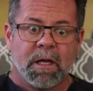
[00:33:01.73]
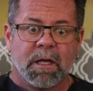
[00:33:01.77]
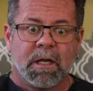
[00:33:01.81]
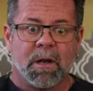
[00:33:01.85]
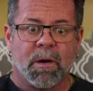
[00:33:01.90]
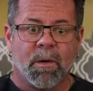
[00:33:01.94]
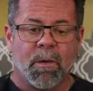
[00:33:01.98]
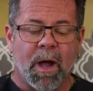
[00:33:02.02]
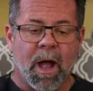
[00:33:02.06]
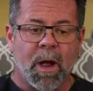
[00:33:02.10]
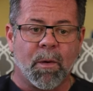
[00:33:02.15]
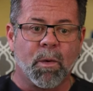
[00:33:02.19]
you
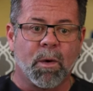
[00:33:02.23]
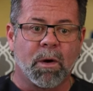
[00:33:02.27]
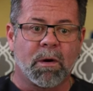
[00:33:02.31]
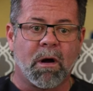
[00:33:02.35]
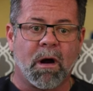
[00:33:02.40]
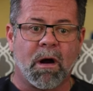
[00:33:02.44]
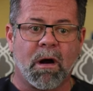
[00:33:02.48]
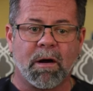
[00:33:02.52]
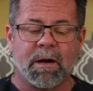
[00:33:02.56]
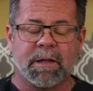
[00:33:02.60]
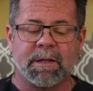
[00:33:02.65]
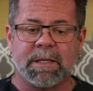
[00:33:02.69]
know, I work
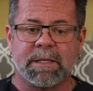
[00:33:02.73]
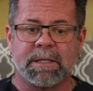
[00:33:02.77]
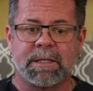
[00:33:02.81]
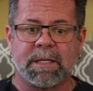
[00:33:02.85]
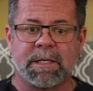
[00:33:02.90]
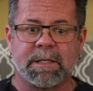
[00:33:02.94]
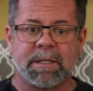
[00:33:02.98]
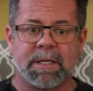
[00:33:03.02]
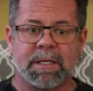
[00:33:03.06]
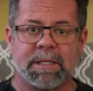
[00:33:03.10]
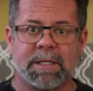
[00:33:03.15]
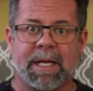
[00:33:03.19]
hard at these
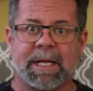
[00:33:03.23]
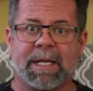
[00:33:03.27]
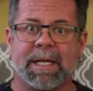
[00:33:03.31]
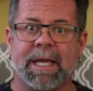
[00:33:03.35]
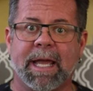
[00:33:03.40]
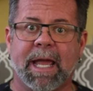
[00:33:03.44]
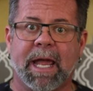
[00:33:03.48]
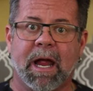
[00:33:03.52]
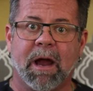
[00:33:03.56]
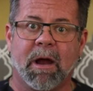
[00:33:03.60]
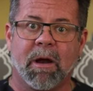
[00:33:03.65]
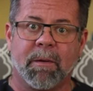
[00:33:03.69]
things because I
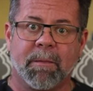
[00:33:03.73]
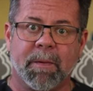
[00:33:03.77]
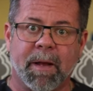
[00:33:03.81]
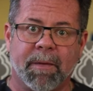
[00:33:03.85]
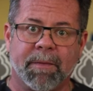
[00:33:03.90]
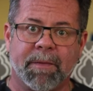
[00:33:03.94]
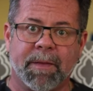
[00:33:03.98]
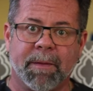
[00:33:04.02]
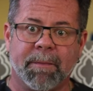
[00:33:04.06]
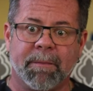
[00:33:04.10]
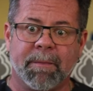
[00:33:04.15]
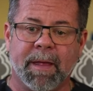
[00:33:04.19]
care
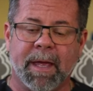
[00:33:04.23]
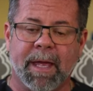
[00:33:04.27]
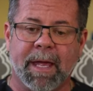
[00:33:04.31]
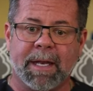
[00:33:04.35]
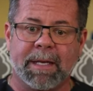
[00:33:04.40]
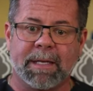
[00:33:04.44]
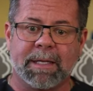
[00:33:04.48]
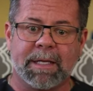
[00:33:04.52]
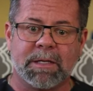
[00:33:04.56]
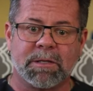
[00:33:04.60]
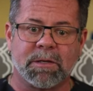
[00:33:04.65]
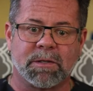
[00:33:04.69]
about them.
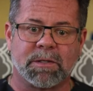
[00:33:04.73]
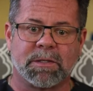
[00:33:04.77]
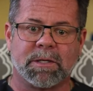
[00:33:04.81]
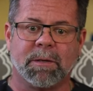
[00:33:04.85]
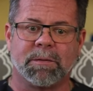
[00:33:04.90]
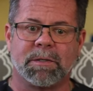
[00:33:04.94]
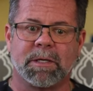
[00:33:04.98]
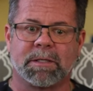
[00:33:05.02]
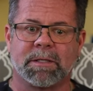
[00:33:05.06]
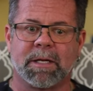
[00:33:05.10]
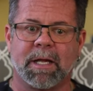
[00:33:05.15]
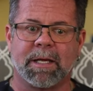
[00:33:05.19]
And these are
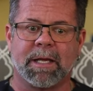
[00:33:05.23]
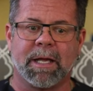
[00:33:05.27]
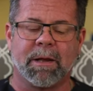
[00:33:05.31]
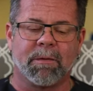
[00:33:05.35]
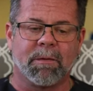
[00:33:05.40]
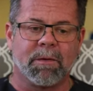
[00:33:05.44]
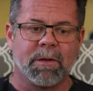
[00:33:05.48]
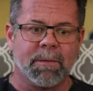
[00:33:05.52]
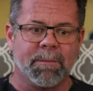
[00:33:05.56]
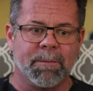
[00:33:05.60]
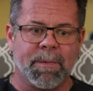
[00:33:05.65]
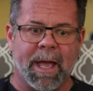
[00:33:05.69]
subjects I get
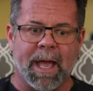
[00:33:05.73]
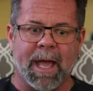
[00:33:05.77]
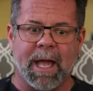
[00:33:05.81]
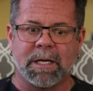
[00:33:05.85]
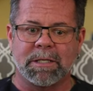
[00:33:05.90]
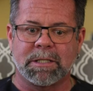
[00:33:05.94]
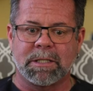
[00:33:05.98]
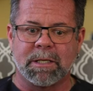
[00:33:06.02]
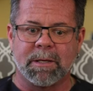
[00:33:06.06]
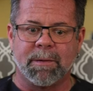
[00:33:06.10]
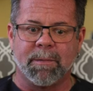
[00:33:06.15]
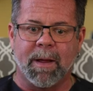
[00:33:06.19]
really
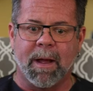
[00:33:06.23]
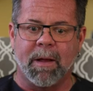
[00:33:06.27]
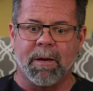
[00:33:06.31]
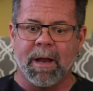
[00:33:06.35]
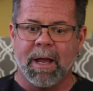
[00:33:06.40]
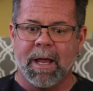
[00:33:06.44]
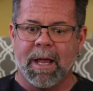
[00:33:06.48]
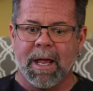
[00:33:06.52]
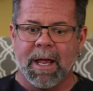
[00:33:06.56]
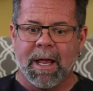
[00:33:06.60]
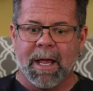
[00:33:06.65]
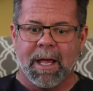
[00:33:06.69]
passionate about.
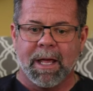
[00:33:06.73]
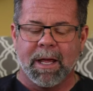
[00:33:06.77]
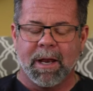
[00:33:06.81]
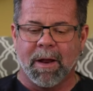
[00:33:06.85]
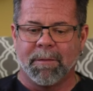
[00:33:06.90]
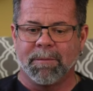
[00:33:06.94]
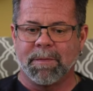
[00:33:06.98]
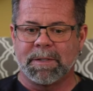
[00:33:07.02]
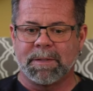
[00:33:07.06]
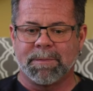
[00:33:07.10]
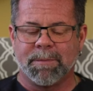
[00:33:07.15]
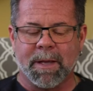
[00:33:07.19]
And
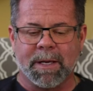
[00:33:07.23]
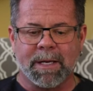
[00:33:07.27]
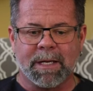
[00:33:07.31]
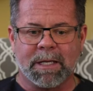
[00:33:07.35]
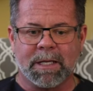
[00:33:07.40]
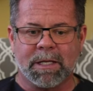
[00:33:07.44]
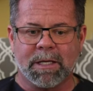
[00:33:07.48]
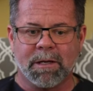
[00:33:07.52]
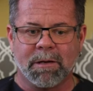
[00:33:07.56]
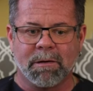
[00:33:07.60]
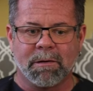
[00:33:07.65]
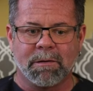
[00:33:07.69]
I've been spending
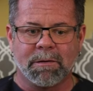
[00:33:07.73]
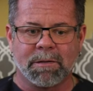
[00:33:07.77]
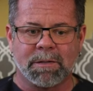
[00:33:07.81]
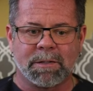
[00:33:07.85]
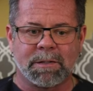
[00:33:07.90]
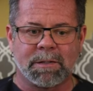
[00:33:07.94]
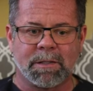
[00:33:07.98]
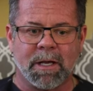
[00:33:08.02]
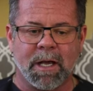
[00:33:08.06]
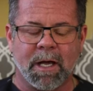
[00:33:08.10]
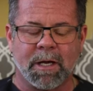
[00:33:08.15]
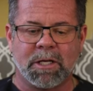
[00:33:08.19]

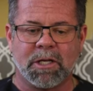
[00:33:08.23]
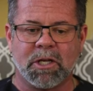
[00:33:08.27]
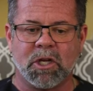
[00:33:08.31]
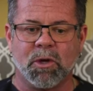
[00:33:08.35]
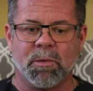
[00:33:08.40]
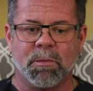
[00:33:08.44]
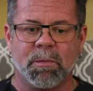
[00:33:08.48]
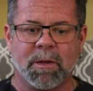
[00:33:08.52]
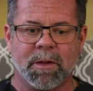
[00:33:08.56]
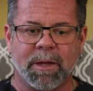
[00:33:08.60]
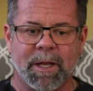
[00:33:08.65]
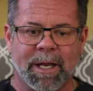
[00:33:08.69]
years
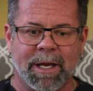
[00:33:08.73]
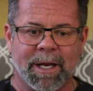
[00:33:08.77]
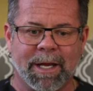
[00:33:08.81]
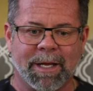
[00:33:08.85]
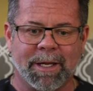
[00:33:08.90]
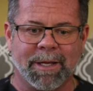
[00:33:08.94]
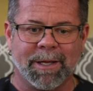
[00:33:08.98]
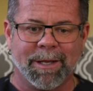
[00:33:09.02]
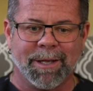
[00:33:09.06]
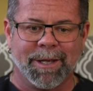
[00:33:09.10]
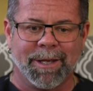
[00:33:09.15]
accumulating,